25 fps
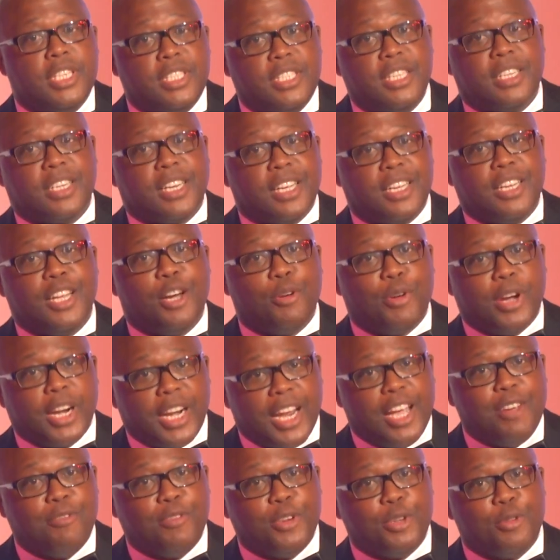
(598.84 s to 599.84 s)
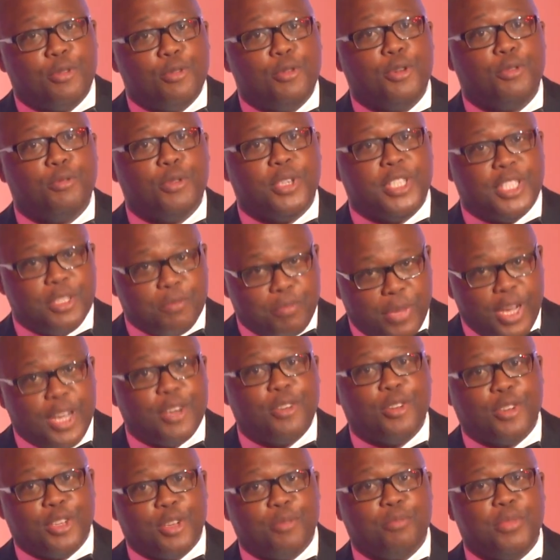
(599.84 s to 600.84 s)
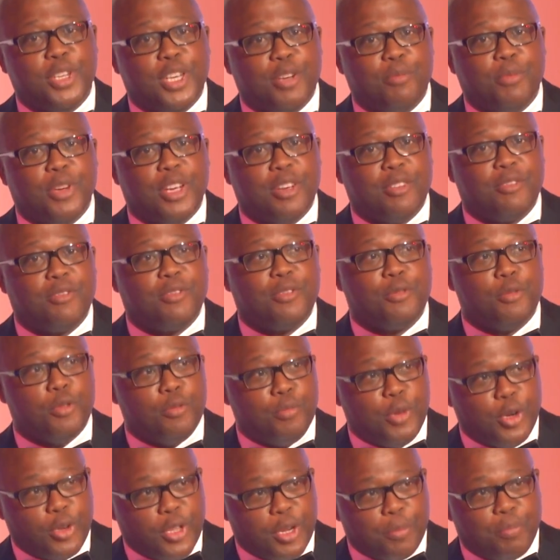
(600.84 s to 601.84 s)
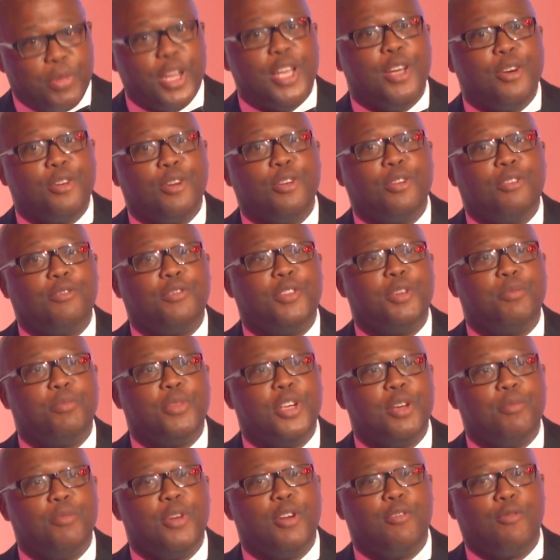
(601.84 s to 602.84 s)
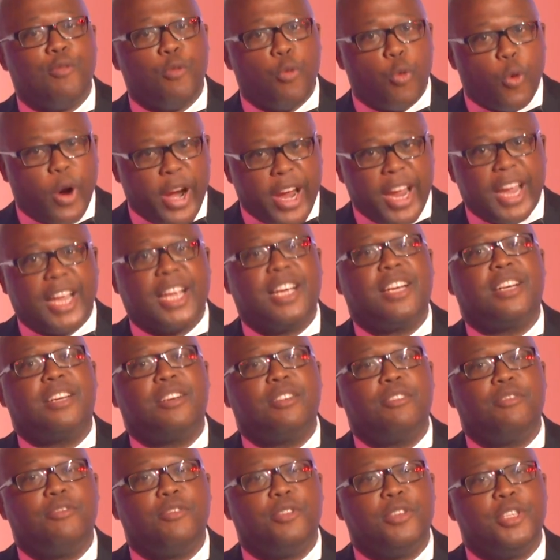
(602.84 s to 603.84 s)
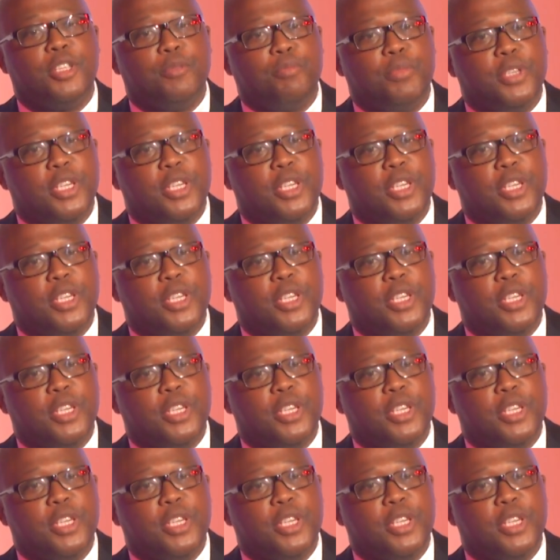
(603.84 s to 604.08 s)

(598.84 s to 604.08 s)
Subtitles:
literally our livelihood would depend on the BMF. We'll be on the payroll of the BMF, work for